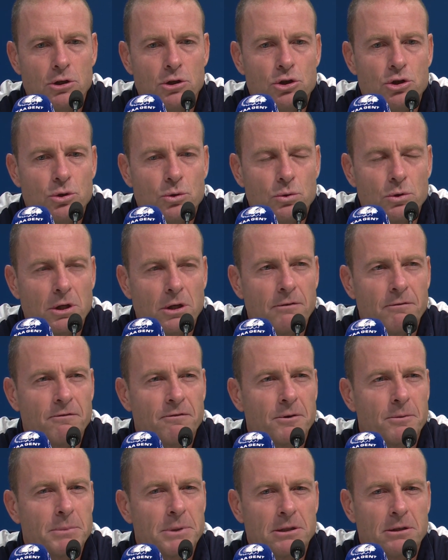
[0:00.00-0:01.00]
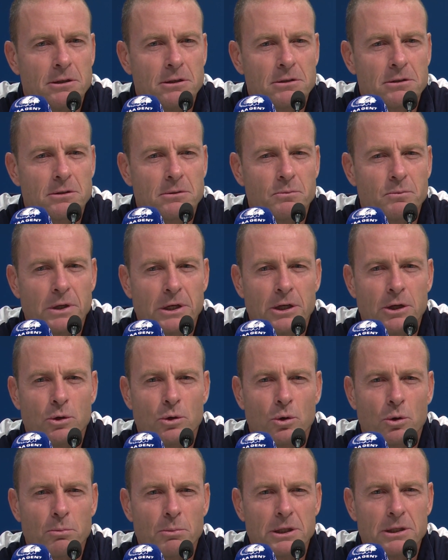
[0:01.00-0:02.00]
shooting from a distance where you
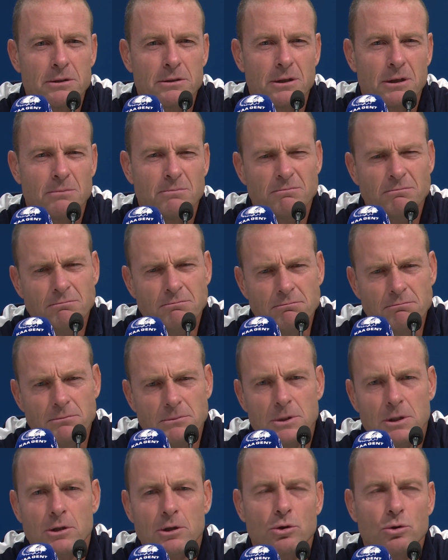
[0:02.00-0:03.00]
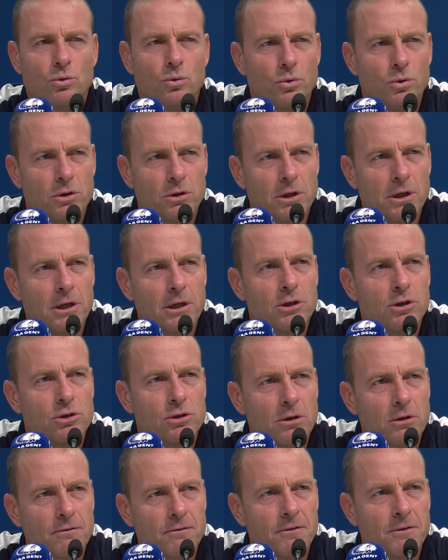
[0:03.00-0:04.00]
normally say, do you take a
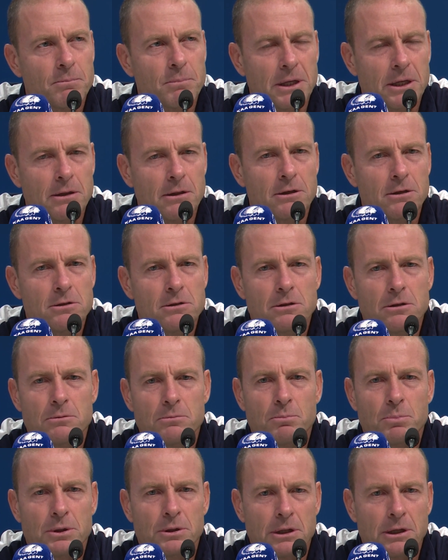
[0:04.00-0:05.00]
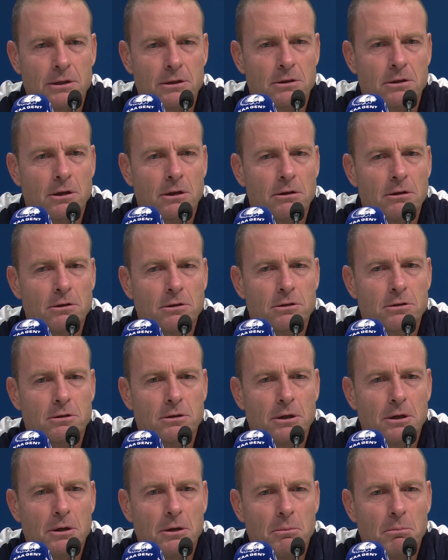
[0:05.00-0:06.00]
shot from that distance? But that tells
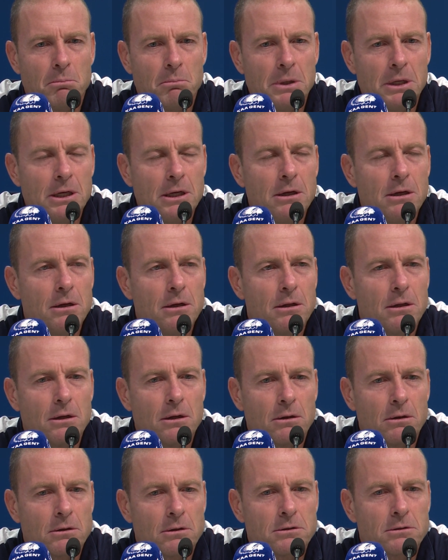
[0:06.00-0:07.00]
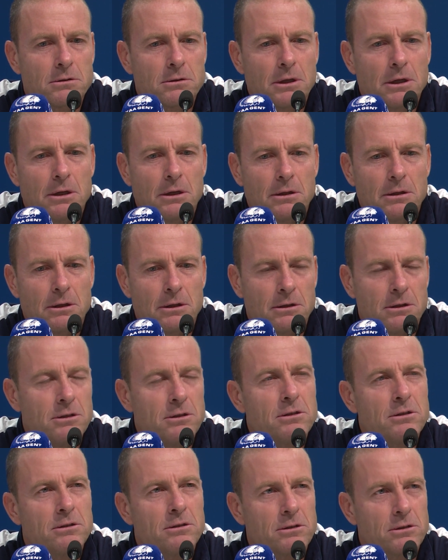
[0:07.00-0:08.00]
us that
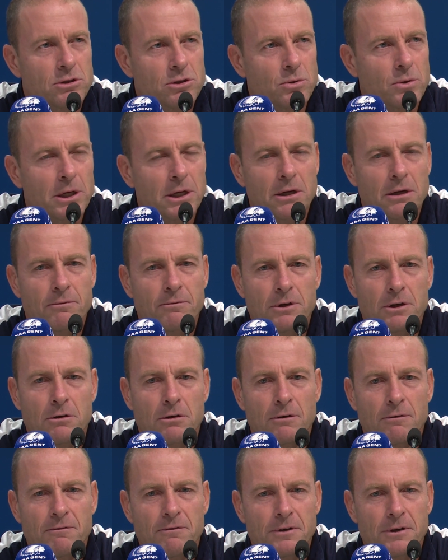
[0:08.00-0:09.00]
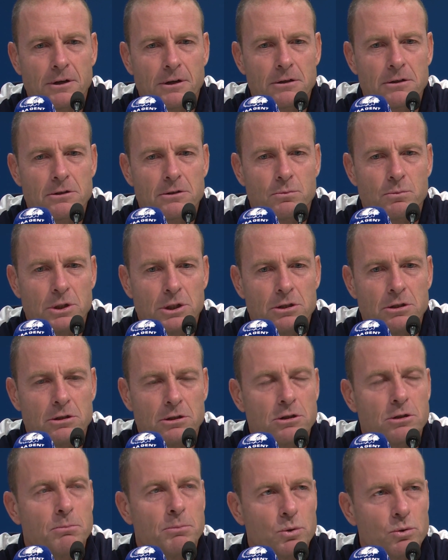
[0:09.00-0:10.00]
this is a striker with confidence, which
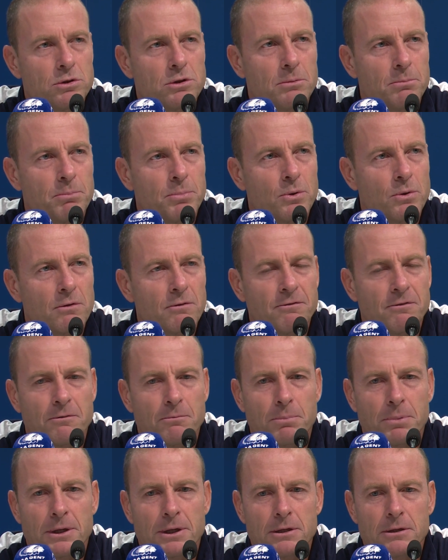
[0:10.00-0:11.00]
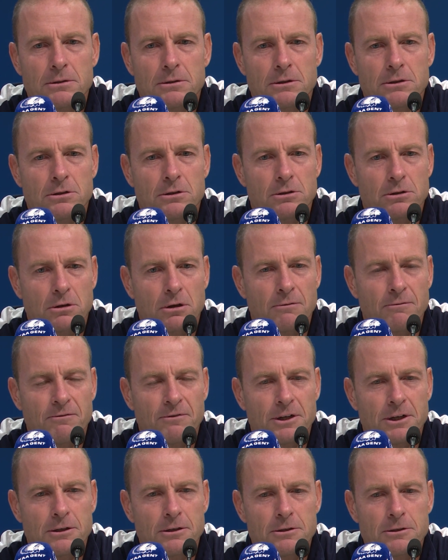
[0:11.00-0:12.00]
is the most important for players. This is
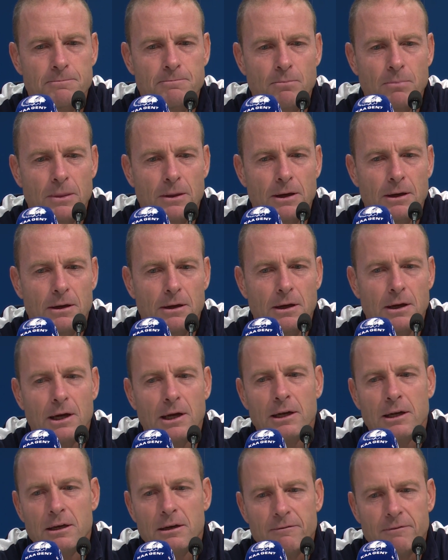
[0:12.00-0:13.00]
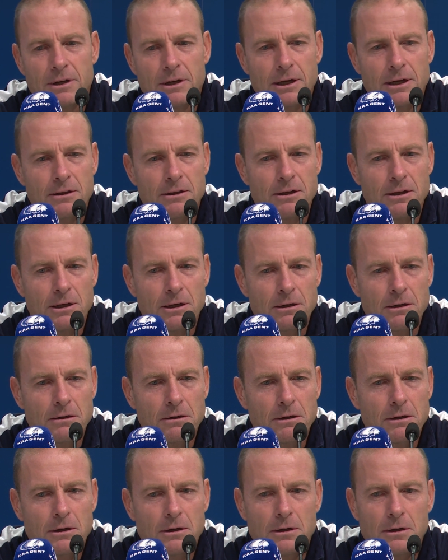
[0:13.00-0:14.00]
confidence. And even at the end,